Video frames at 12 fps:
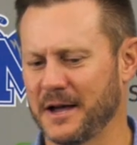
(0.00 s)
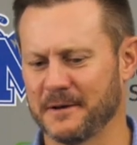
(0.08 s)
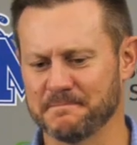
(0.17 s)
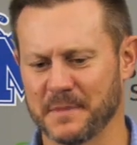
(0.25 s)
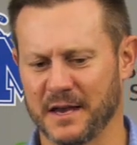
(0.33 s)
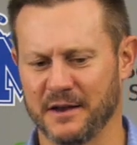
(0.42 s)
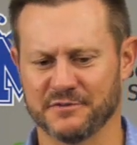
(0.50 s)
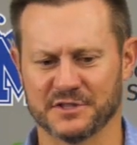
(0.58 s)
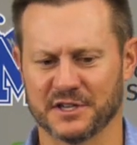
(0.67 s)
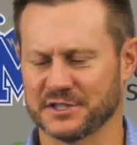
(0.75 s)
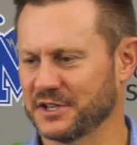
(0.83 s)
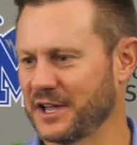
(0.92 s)
Um, and if
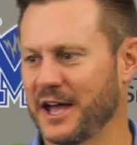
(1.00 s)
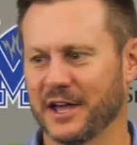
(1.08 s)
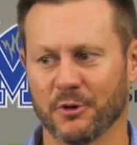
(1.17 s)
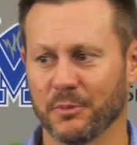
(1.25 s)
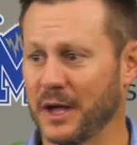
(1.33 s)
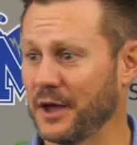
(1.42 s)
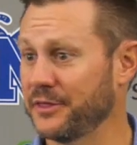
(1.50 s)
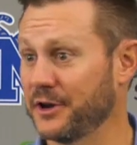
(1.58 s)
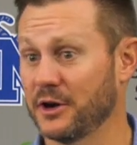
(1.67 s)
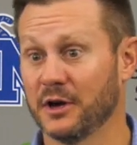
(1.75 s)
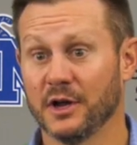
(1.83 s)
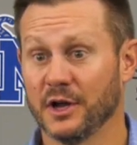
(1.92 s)
that's the guy, he'll be out
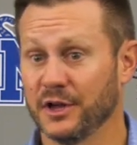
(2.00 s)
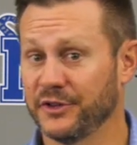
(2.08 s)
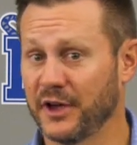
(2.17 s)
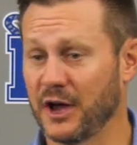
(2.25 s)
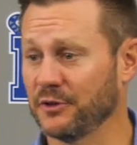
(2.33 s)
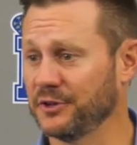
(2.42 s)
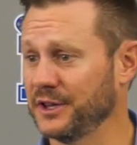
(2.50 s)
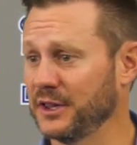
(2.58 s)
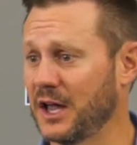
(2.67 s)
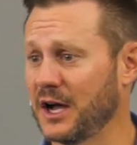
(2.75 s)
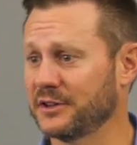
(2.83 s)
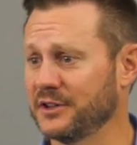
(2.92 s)
there dialed
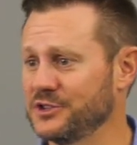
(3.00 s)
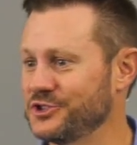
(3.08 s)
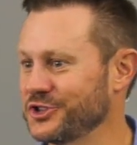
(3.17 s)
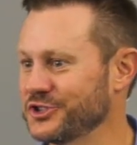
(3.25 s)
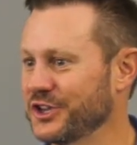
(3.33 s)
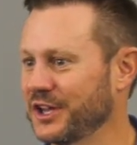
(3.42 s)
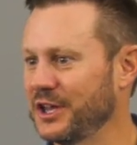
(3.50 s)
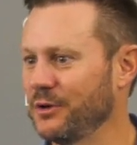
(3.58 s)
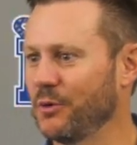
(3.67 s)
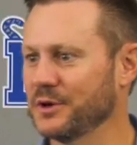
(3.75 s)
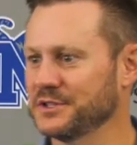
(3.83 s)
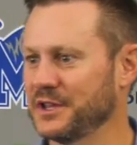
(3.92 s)
in, locked in, just like he
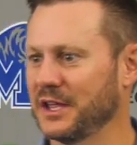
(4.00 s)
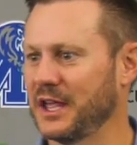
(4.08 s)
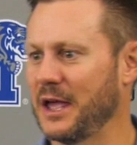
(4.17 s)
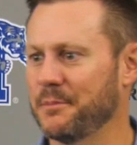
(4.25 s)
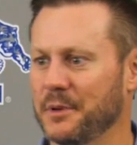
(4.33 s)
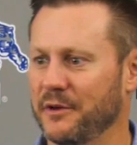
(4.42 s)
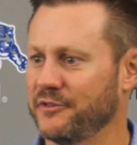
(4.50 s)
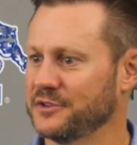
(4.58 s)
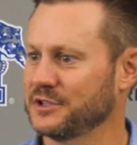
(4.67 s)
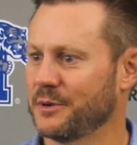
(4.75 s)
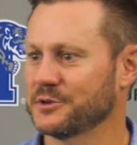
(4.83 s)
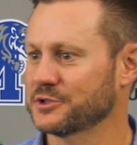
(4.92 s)
was in that game. If
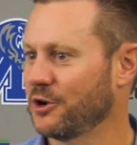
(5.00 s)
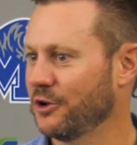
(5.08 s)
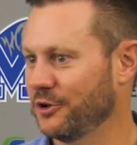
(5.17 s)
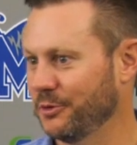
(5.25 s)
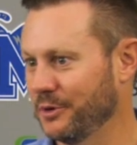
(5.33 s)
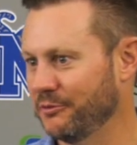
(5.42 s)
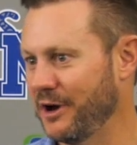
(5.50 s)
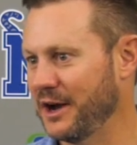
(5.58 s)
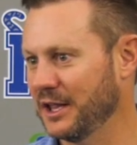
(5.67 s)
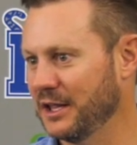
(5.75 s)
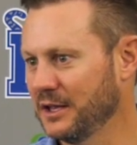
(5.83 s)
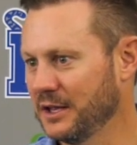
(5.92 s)
his number's called, he'll be
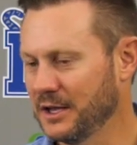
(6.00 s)
ready.